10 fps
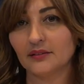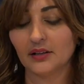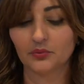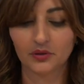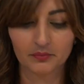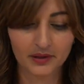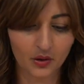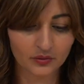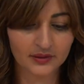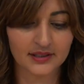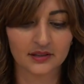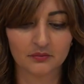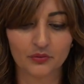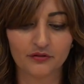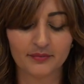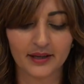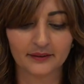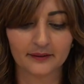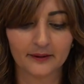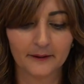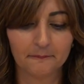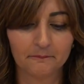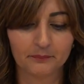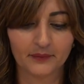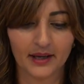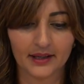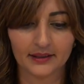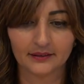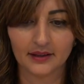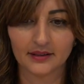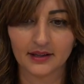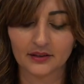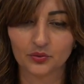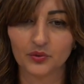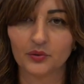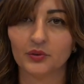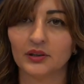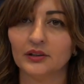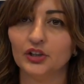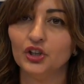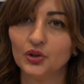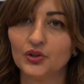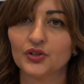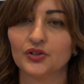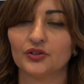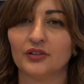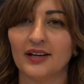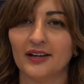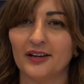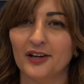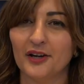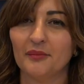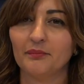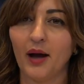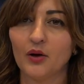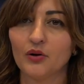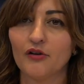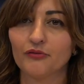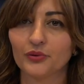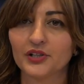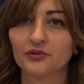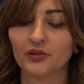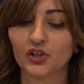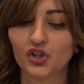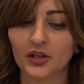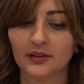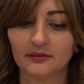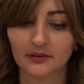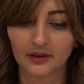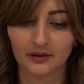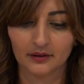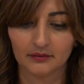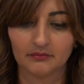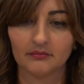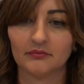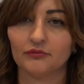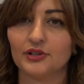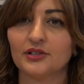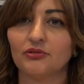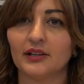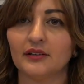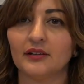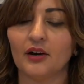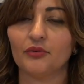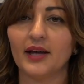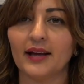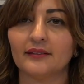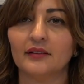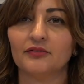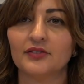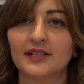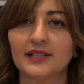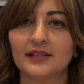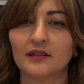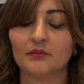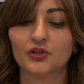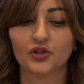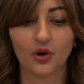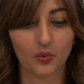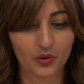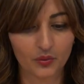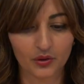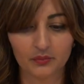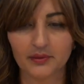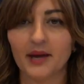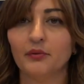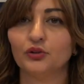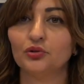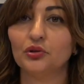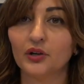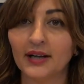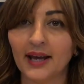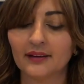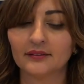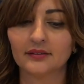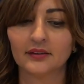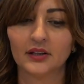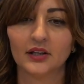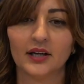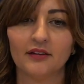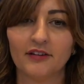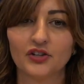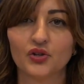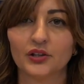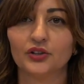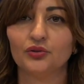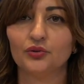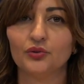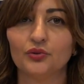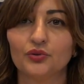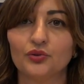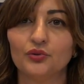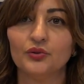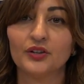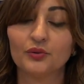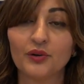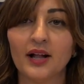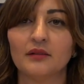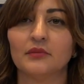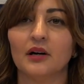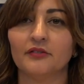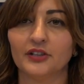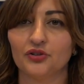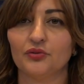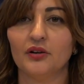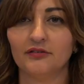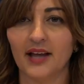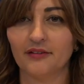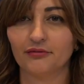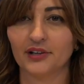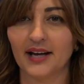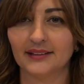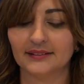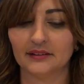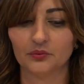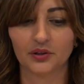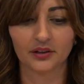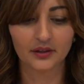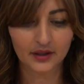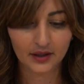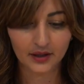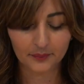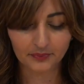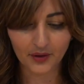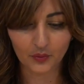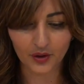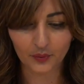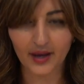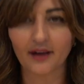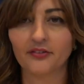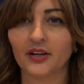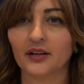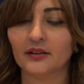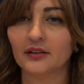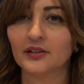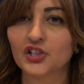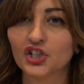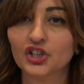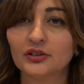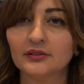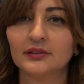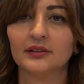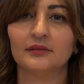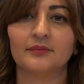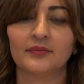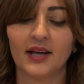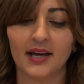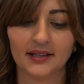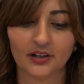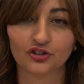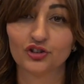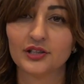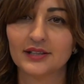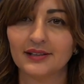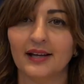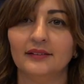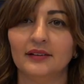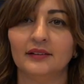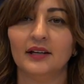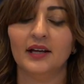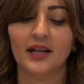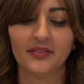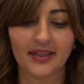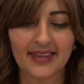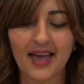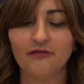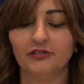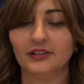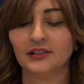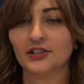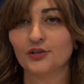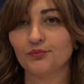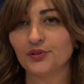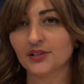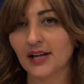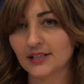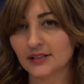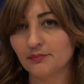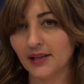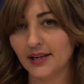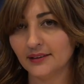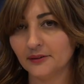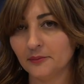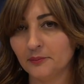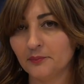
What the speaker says: That will be always in movement, and that we will use the power of restricting our reactive system, so we will be able to connect eventually to the realm of the tree of life reality, where we have the certainty and understanding that everything is a precise plan